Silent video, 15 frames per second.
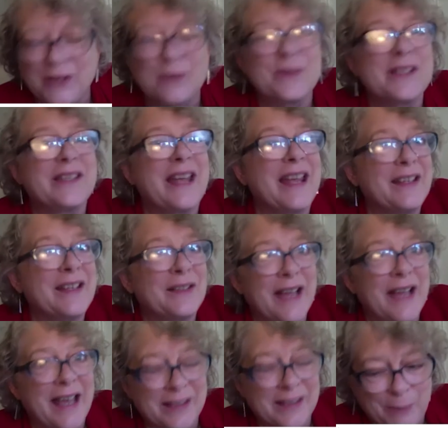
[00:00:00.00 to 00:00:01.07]
was Daniel
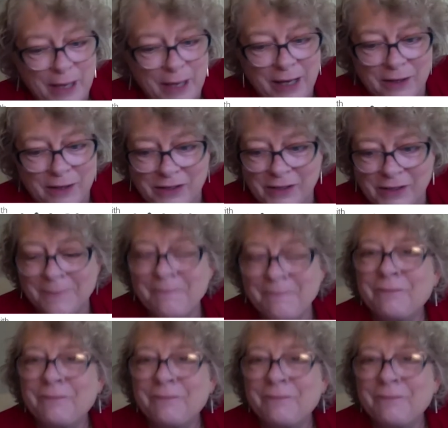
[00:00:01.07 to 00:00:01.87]
S. Pierce,